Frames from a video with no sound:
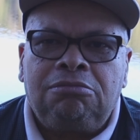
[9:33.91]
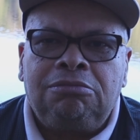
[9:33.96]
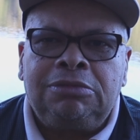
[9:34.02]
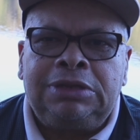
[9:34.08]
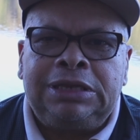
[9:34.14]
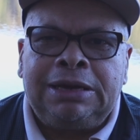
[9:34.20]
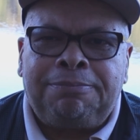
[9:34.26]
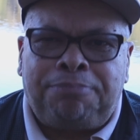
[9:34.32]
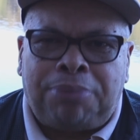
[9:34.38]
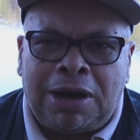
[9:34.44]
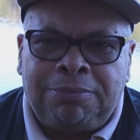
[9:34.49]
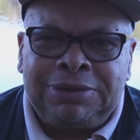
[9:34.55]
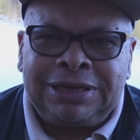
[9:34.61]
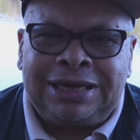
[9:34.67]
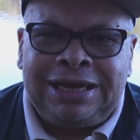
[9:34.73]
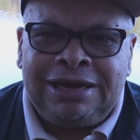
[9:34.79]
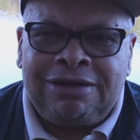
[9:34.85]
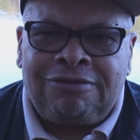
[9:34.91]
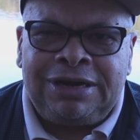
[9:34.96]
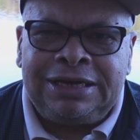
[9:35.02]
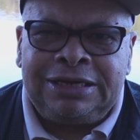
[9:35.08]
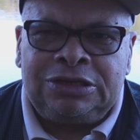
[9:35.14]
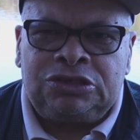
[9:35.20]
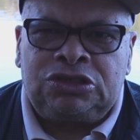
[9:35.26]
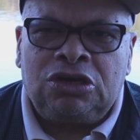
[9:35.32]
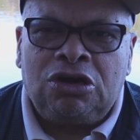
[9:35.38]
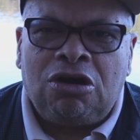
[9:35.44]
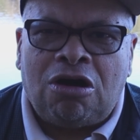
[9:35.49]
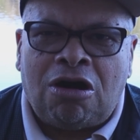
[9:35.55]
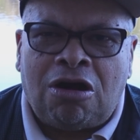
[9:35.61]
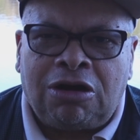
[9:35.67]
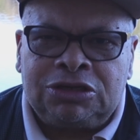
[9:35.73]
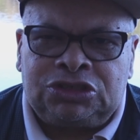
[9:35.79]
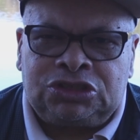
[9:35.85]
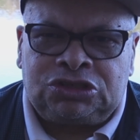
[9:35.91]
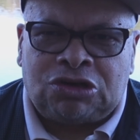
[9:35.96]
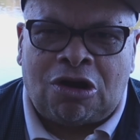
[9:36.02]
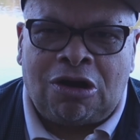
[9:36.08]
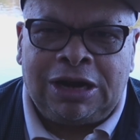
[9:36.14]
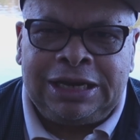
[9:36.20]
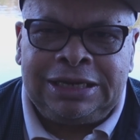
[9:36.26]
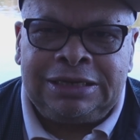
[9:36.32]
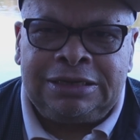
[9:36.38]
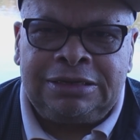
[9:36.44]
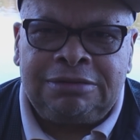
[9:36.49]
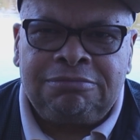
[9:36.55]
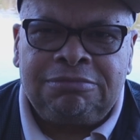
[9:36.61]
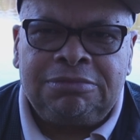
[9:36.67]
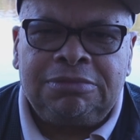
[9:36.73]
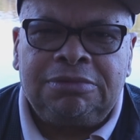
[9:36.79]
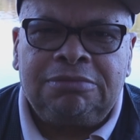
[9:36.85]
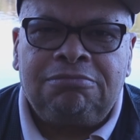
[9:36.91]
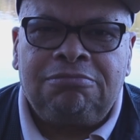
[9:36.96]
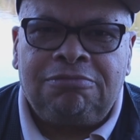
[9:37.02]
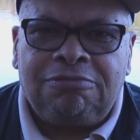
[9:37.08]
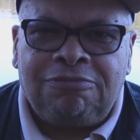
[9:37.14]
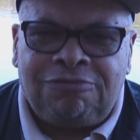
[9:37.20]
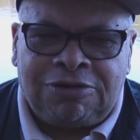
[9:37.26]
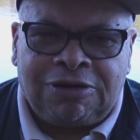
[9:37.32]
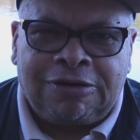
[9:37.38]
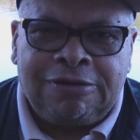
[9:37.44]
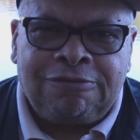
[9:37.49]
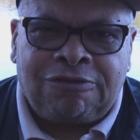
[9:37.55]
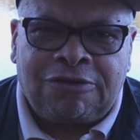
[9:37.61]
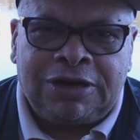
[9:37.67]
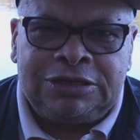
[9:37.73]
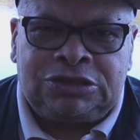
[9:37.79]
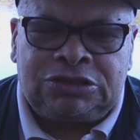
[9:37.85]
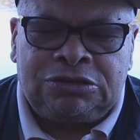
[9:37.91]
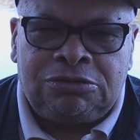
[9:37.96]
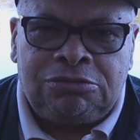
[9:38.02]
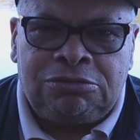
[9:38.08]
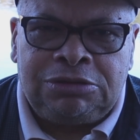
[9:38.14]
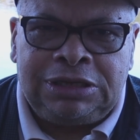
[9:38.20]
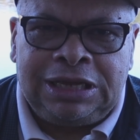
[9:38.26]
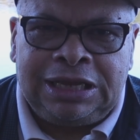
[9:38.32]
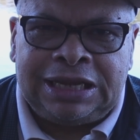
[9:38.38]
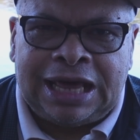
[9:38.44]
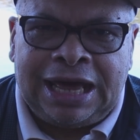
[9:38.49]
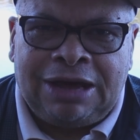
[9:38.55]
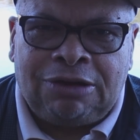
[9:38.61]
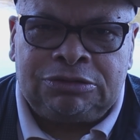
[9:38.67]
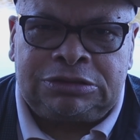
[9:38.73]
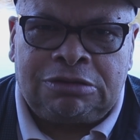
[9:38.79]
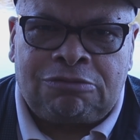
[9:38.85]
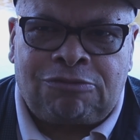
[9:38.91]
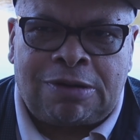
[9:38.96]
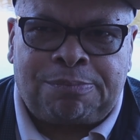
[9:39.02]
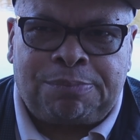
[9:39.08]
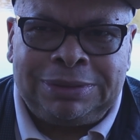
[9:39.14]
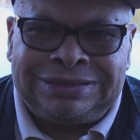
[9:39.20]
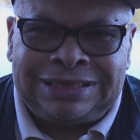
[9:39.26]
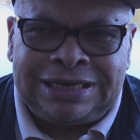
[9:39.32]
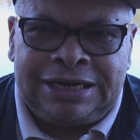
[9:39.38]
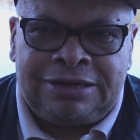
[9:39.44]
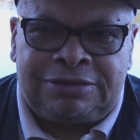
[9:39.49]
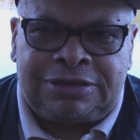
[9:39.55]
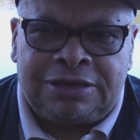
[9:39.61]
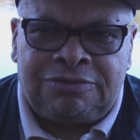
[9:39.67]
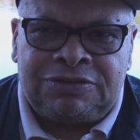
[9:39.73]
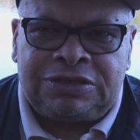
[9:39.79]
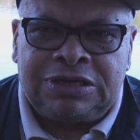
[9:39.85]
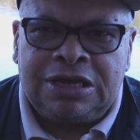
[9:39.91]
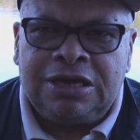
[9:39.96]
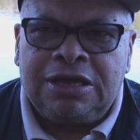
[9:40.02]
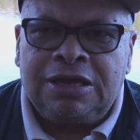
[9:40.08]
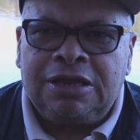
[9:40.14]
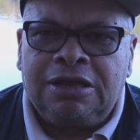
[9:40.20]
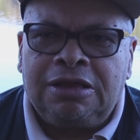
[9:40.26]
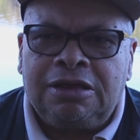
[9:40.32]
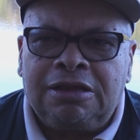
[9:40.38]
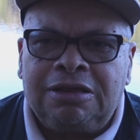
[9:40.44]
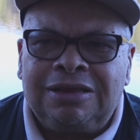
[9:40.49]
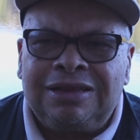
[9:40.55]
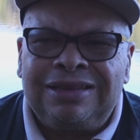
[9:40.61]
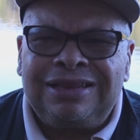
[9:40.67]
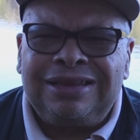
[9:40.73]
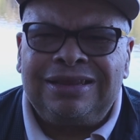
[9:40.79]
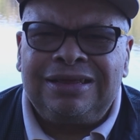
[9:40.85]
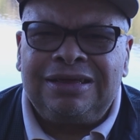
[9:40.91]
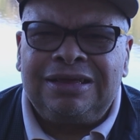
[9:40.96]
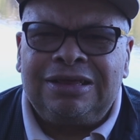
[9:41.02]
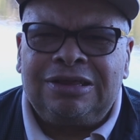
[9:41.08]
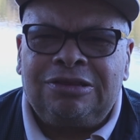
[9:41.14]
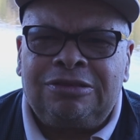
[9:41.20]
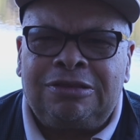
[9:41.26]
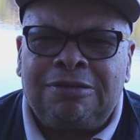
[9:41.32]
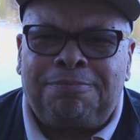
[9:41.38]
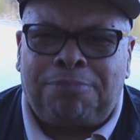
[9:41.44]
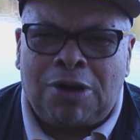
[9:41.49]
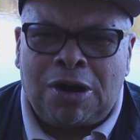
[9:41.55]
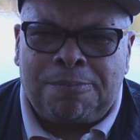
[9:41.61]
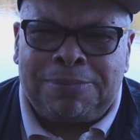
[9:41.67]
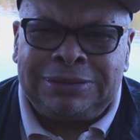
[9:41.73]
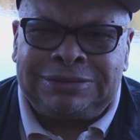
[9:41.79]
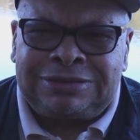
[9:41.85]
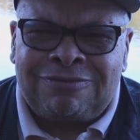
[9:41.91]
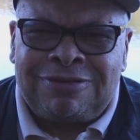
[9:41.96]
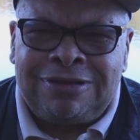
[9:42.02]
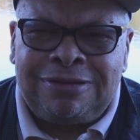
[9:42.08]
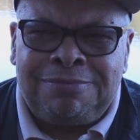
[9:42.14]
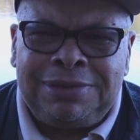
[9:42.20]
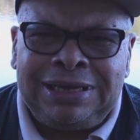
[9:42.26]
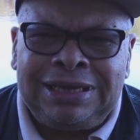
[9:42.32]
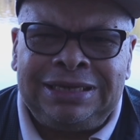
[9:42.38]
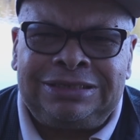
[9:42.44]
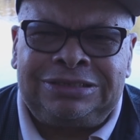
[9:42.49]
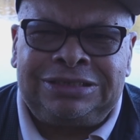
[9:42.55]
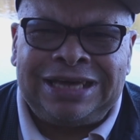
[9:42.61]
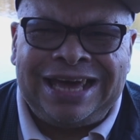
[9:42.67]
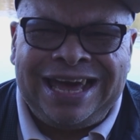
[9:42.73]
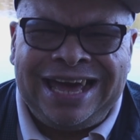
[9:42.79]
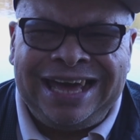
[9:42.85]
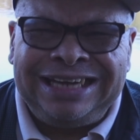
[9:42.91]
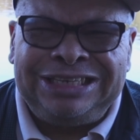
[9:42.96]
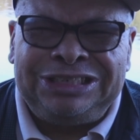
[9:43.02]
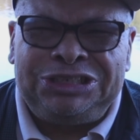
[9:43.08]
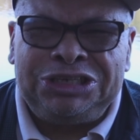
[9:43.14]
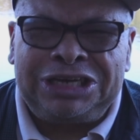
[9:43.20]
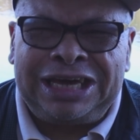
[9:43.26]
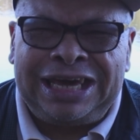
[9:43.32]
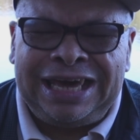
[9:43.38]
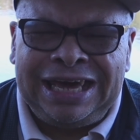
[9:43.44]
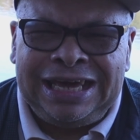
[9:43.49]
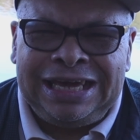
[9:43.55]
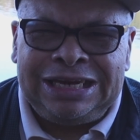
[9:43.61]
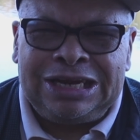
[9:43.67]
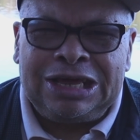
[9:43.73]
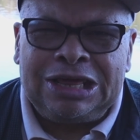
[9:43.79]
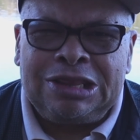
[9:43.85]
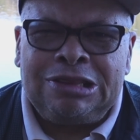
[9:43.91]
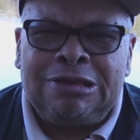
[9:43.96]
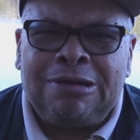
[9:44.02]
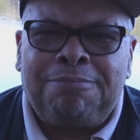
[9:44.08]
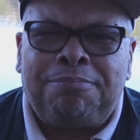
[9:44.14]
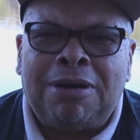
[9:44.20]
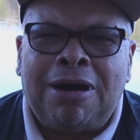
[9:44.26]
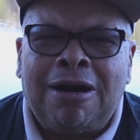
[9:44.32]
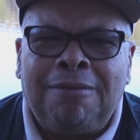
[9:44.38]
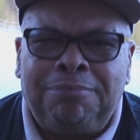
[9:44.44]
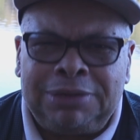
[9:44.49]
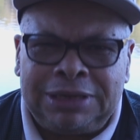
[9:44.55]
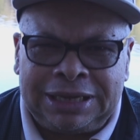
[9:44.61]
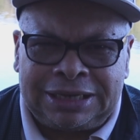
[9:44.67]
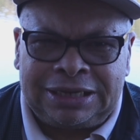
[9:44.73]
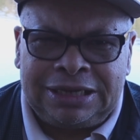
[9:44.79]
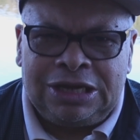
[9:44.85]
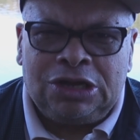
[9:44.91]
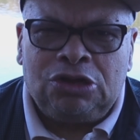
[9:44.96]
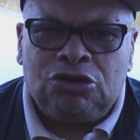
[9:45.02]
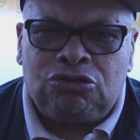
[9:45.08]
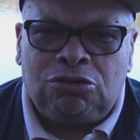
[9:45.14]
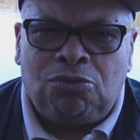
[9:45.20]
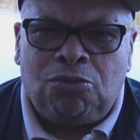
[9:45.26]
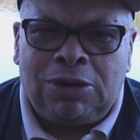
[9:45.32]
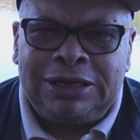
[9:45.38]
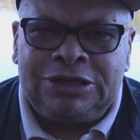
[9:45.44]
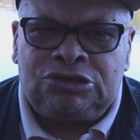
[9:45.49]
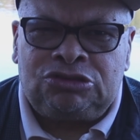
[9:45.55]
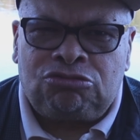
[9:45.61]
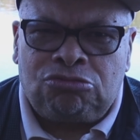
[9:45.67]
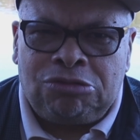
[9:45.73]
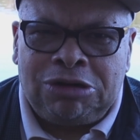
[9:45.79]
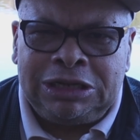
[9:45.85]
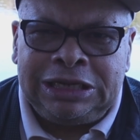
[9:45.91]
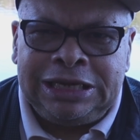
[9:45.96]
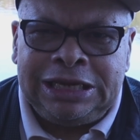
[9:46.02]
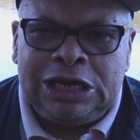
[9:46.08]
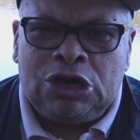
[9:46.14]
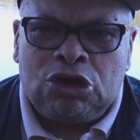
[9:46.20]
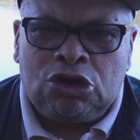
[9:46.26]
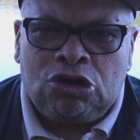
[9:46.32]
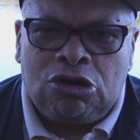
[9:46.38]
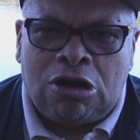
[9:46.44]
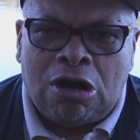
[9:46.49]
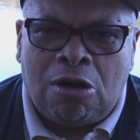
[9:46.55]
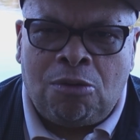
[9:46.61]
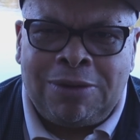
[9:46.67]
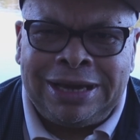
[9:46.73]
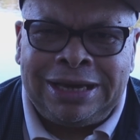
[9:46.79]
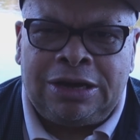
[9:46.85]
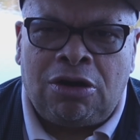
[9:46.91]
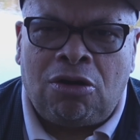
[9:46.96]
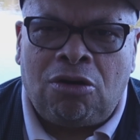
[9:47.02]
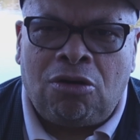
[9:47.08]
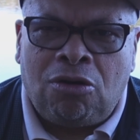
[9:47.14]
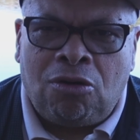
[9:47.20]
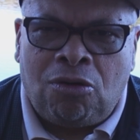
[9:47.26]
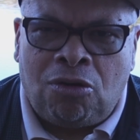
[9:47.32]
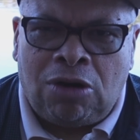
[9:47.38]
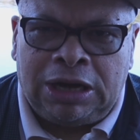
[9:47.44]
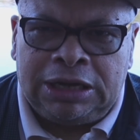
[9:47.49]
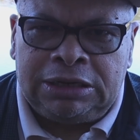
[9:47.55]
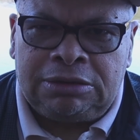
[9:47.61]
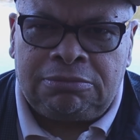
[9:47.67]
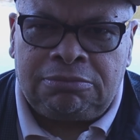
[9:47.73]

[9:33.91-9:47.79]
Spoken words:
Their public hearings are starting very, very soon in the House of Representatives. The purpose of them is to educate the public to what is really going on.